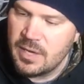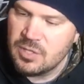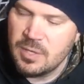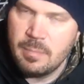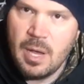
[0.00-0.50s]

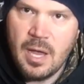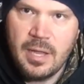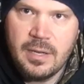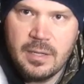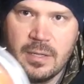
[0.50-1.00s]
actually
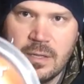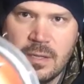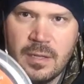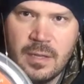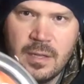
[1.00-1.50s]
bought
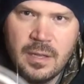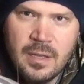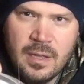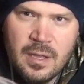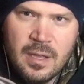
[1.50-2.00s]

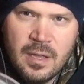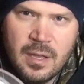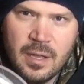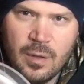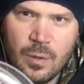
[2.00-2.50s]

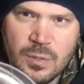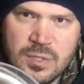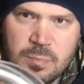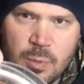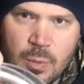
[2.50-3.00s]
a whole
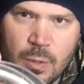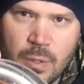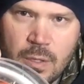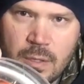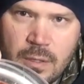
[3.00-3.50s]

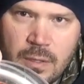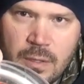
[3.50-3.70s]
spool.